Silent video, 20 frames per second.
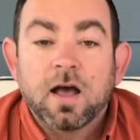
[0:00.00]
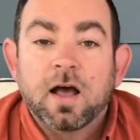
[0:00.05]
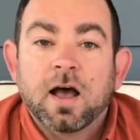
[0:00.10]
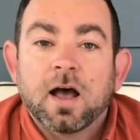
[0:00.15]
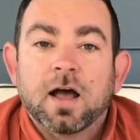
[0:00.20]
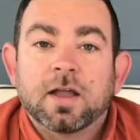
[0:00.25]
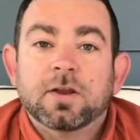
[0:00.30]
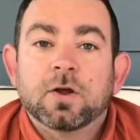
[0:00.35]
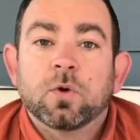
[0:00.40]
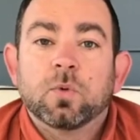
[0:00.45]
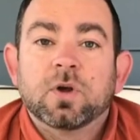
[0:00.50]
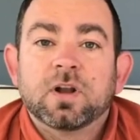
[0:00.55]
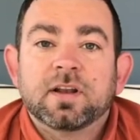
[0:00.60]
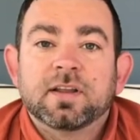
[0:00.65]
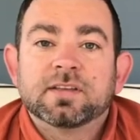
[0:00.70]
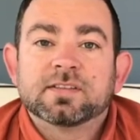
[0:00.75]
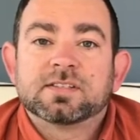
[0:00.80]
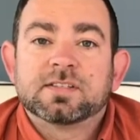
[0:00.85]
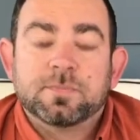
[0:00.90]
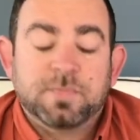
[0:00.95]
I know what it
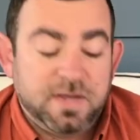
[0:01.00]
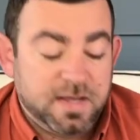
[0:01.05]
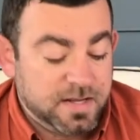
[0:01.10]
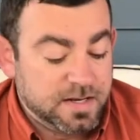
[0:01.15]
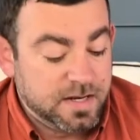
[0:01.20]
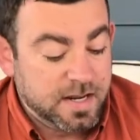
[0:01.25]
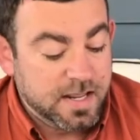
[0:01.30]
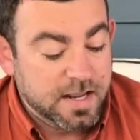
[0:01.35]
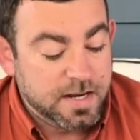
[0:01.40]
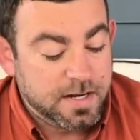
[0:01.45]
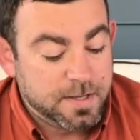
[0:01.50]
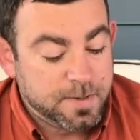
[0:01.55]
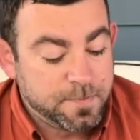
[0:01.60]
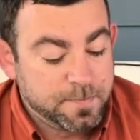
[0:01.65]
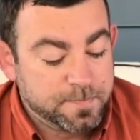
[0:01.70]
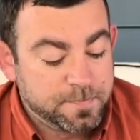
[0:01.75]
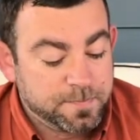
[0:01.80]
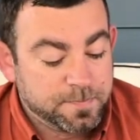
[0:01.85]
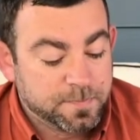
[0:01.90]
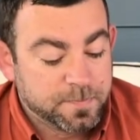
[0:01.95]
is to be in need,
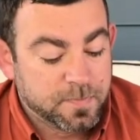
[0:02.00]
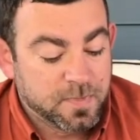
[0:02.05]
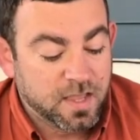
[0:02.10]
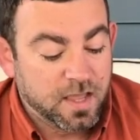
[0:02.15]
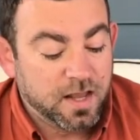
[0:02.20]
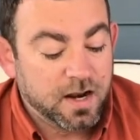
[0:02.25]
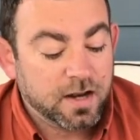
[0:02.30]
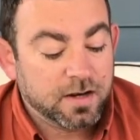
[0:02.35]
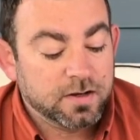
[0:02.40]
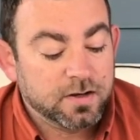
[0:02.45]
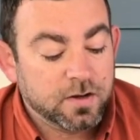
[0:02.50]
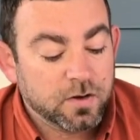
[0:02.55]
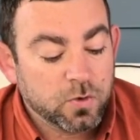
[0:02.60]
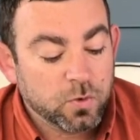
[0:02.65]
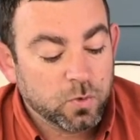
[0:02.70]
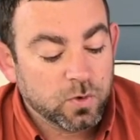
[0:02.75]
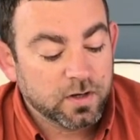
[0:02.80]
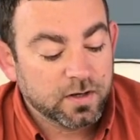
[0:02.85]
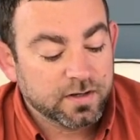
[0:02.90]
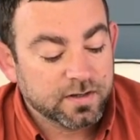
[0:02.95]
and I know
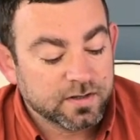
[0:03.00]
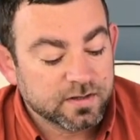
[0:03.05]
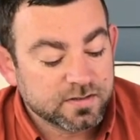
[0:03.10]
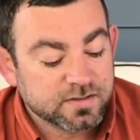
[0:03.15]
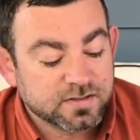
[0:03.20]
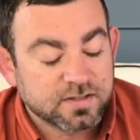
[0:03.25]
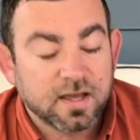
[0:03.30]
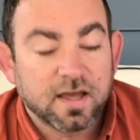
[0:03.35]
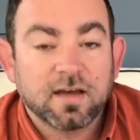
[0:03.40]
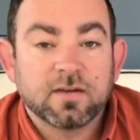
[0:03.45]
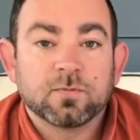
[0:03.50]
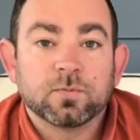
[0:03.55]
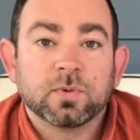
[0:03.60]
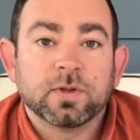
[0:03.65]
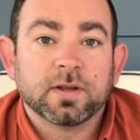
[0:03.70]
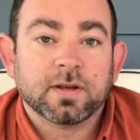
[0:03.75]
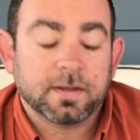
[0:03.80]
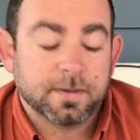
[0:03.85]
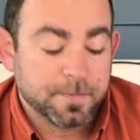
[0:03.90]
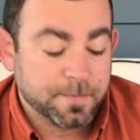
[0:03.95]
what it is to have
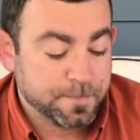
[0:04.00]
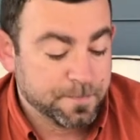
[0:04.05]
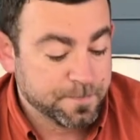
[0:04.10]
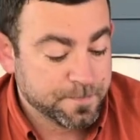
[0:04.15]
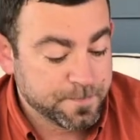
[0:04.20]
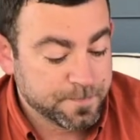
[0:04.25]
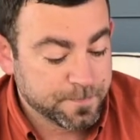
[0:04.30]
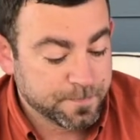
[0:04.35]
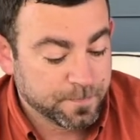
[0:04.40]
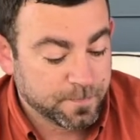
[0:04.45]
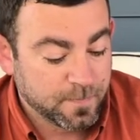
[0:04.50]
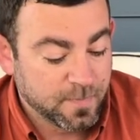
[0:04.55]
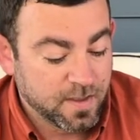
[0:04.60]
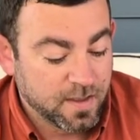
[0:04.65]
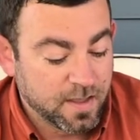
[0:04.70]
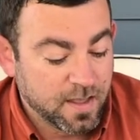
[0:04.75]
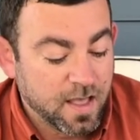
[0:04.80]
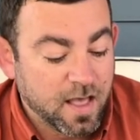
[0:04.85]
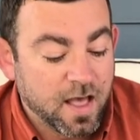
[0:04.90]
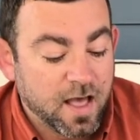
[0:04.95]
plenty.
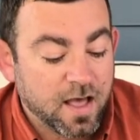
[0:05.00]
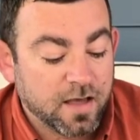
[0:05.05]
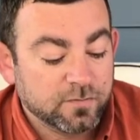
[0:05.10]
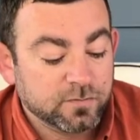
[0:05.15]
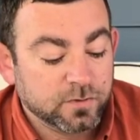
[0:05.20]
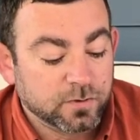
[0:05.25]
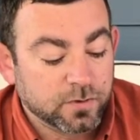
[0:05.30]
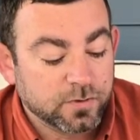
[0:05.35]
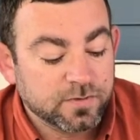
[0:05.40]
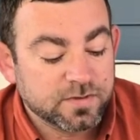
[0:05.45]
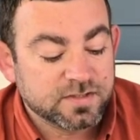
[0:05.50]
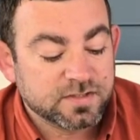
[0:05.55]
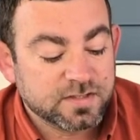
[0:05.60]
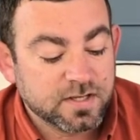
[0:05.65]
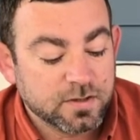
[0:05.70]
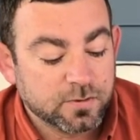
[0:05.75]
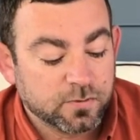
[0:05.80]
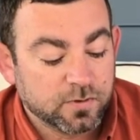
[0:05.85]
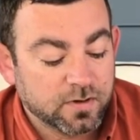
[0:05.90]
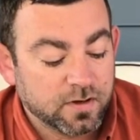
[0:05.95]
I have learned the
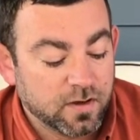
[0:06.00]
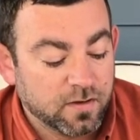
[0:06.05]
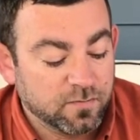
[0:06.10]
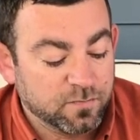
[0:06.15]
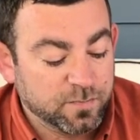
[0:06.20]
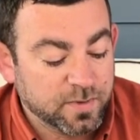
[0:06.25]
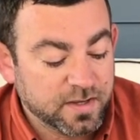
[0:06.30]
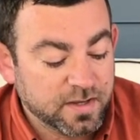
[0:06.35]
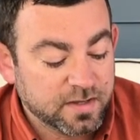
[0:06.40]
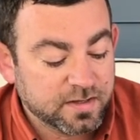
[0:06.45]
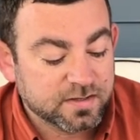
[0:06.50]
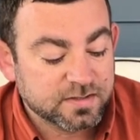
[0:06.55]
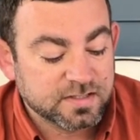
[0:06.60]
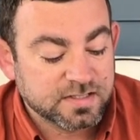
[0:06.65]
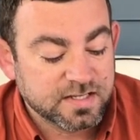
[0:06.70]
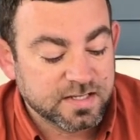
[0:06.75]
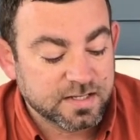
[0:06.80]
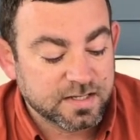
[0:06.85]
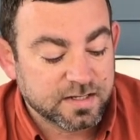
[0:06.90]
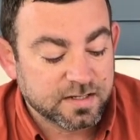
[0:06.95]
secret of being
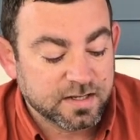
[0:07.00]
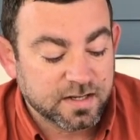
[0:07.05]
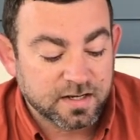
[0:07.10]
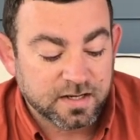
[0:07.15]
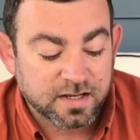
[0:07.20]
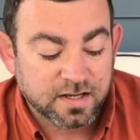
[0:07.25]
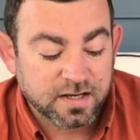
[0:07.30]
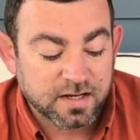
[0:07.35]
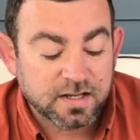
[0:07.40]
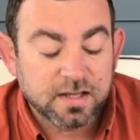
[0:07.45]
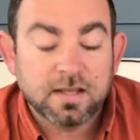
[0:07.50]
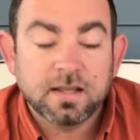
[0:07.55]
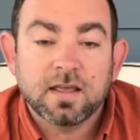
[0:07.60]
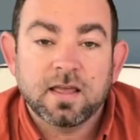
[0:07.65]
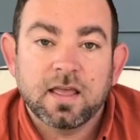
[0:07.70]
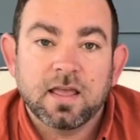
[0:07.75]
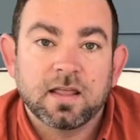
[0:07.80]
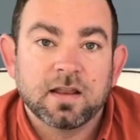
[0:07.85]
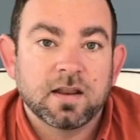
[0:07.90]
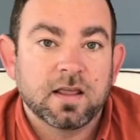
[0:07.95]
content in any
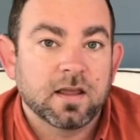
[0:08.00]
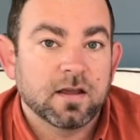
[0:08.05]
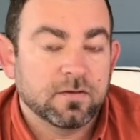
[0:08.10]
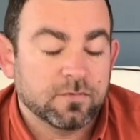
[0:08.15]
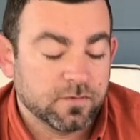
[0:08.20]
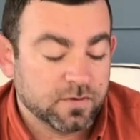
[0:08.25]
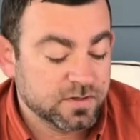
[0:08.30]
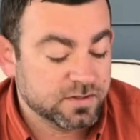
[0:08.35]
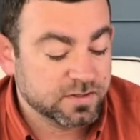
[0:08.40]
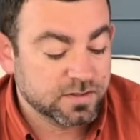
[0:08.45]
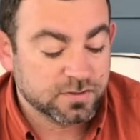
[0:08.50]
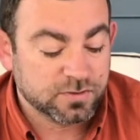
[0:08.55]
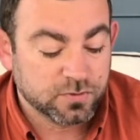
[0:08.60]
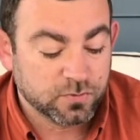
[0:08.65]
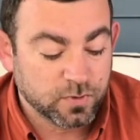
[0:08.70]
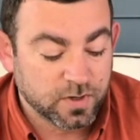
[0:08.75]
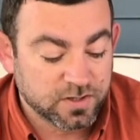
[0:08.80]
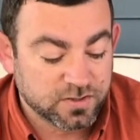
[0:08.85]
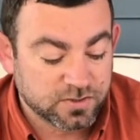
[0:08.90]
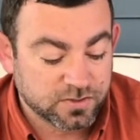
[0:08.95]
and every
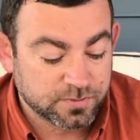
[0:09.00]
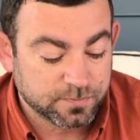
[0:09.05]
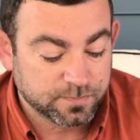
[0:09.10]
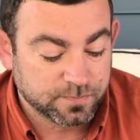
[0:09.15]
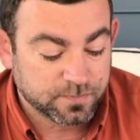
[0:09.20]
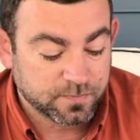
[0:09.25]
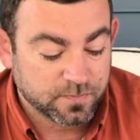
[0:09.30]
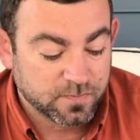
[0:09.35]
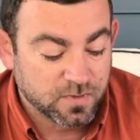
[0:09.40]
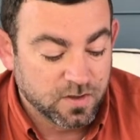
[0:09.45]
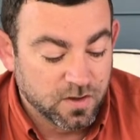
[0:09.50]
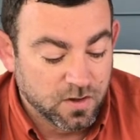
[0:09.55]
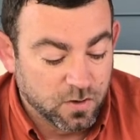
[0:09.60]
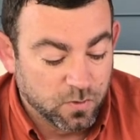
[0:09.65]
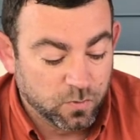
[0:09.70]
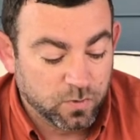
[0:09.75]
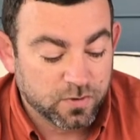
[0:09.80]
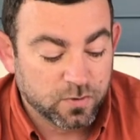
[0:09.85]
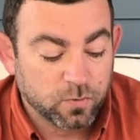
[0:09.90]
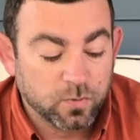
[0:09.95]
situation,
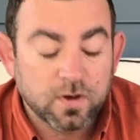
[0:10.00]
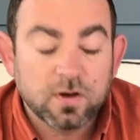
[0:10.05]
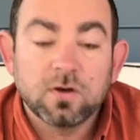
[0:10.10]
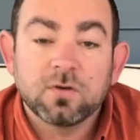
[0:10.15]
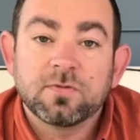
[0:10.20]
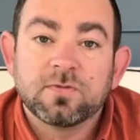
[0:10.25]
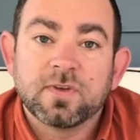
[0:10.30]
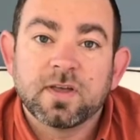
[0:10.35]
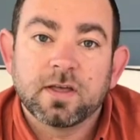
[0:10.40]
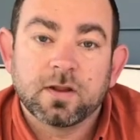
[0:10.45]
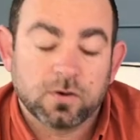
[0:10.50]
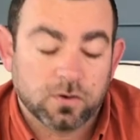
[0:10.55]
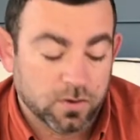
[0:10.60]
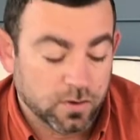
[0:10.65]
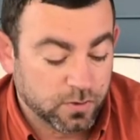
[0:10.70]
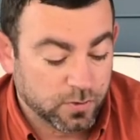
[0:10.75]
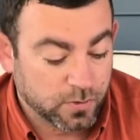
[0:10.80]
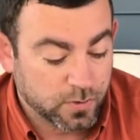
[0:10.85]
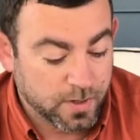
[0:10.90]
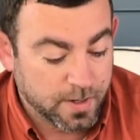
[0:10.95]
whether well-fed or
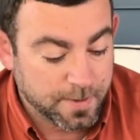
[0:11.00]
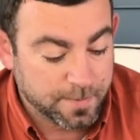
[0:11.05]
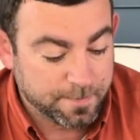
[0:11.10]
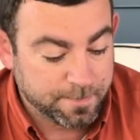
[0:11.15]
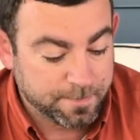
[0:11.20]
hungry,